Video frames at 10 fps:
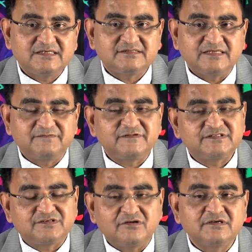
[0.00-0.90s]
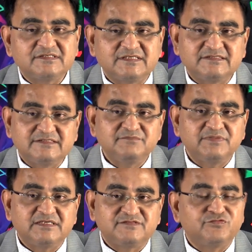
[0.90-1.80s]
safest strongest and
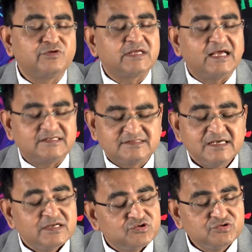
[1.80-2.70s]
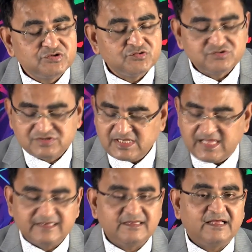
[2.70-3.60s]
simplest fuel gas to use
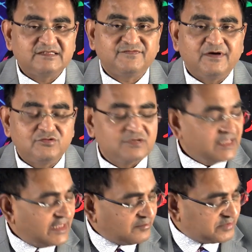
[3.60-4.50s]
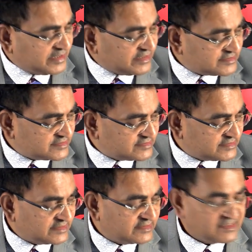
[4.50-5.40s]
and has found
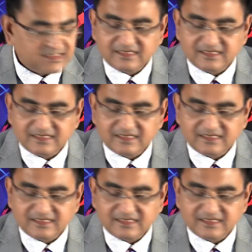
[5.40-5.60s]
applications in